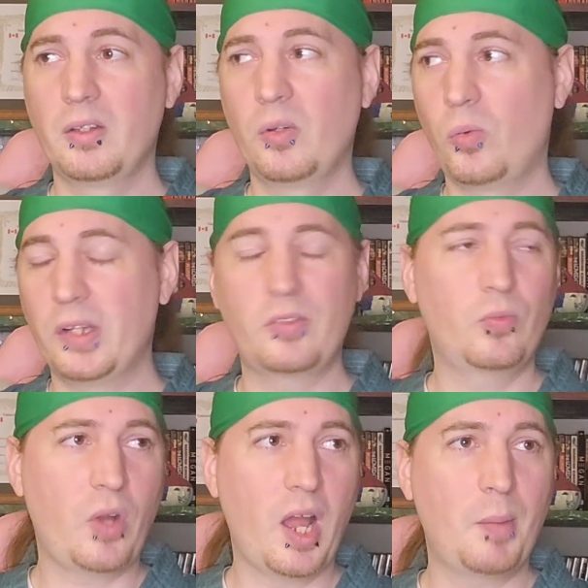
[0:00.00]
to
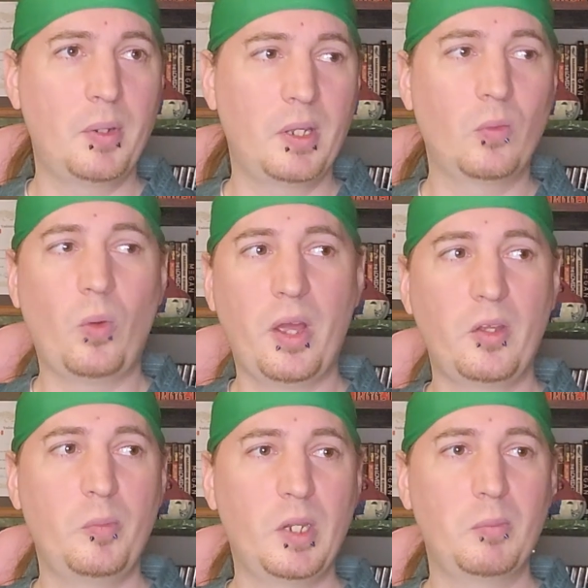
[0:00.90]
what's happening and why
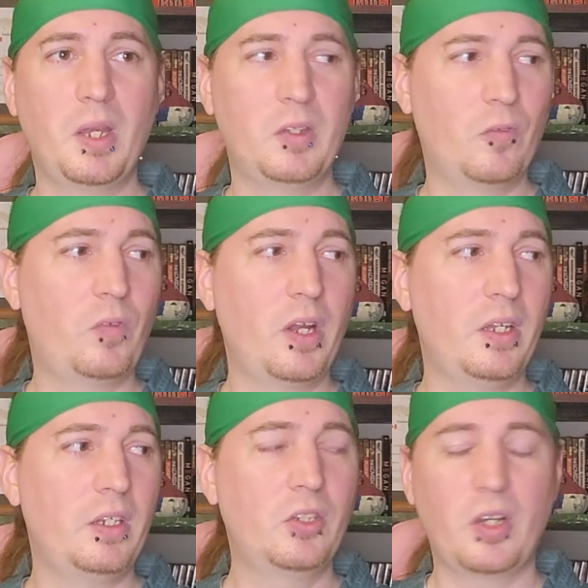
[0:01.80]
they're being made to
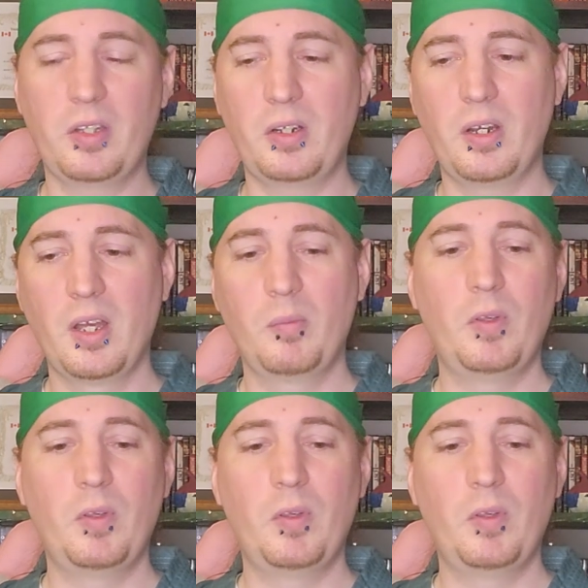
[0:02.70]
fight each other